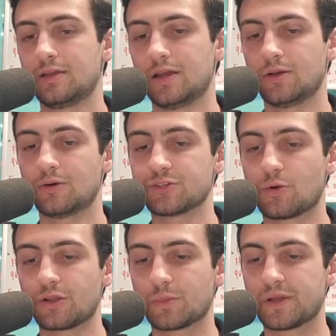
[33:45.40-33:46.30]
was
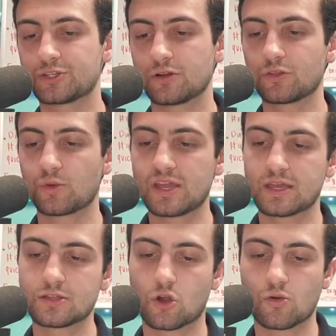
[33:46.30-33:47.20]
awarded the Pitcher of the Week
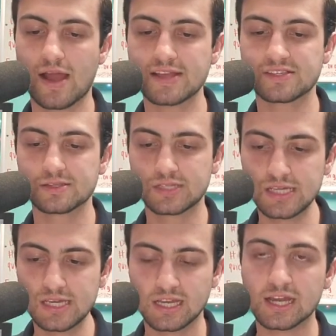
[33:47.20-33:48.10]
in the Horizon
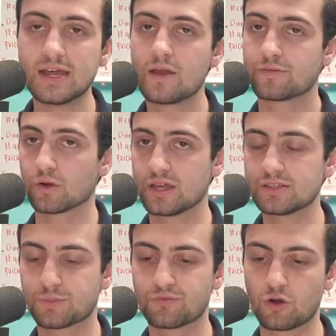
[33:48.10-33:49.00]
League for his
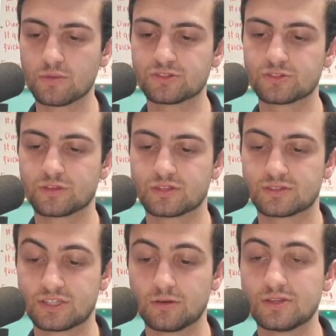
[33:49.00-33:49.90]
performance over the
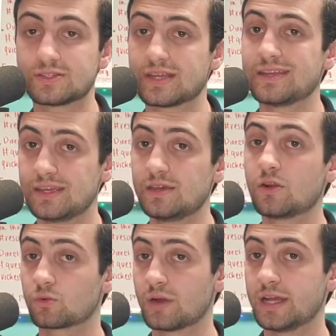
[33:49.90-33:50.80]
series in
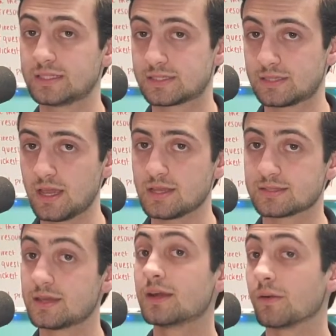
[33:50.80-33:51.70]
Wright State.
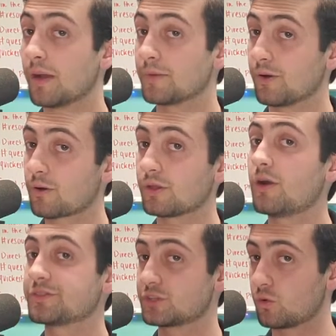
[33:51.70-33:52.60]
Remember, Oakland
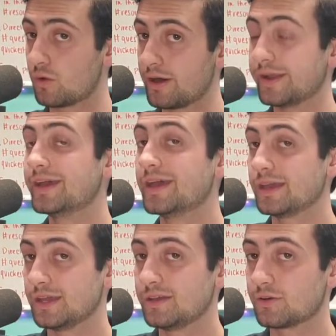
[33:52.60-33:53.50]
also won
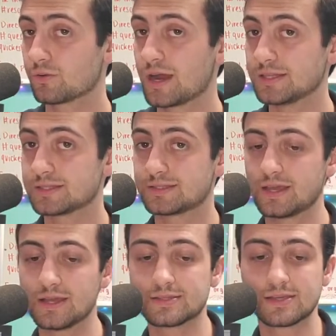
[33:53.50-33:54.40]
in Wright
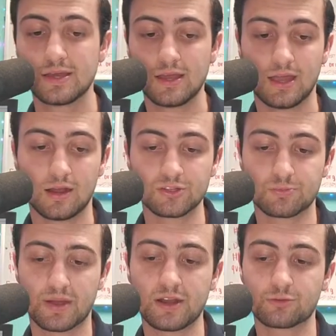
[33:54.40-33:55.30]
State, and Hunter
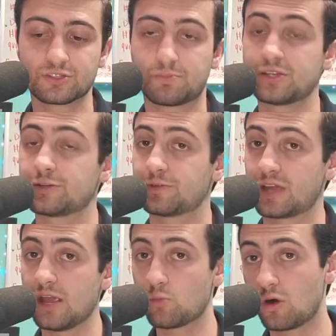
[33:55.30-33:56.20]
Pydick was the pitcher for
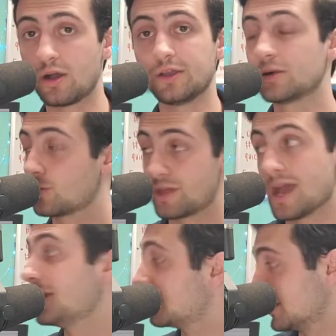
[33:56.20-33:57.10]
Game 1, where they
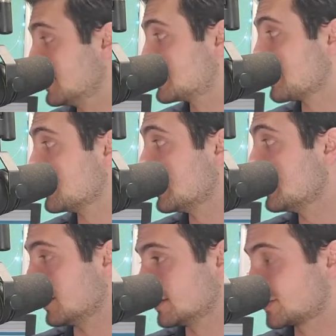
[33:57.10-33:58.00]
ended it in 7
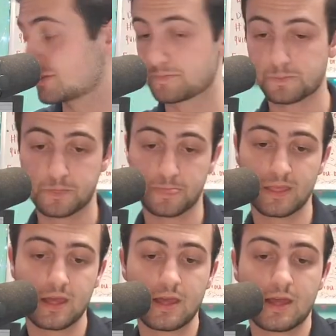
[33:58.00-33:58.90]
innings.
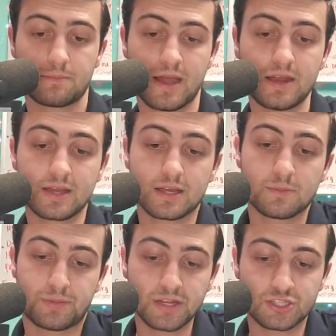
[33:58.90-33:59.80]
Pydick pitched a